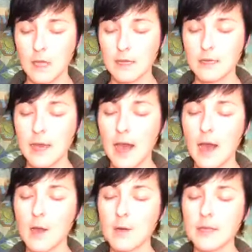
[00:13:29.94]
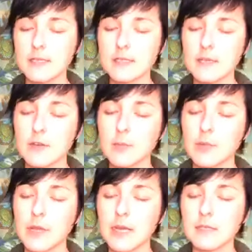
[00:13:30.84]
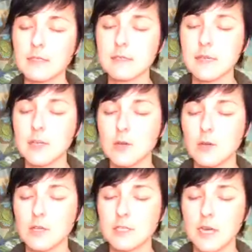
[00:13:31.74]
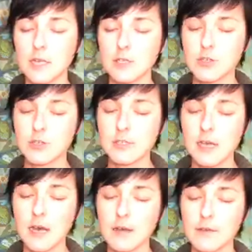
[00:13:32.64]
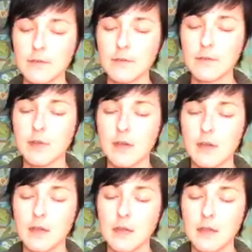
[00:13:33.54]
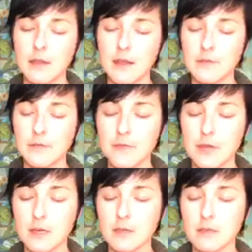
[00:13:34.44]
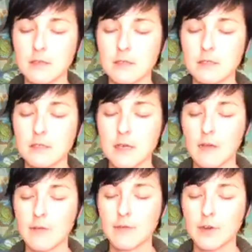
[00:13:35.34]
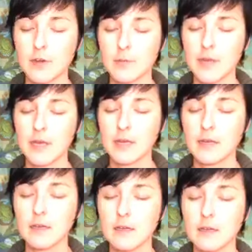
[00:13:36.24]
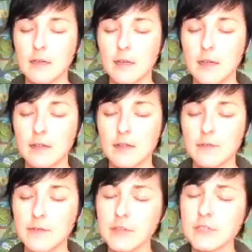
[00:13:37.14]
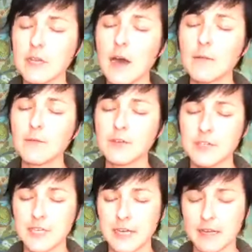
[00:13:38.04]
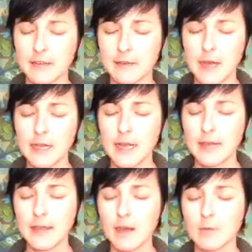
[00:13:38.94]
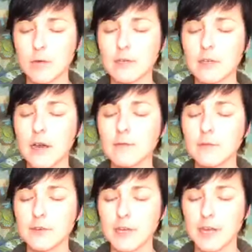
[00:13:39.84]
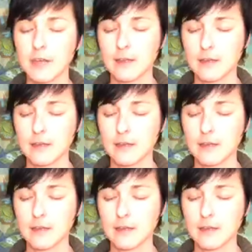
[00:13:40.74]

And now, is there a place that you could touch yourself that feels affirming, that feels comforting? I like that word, comforting.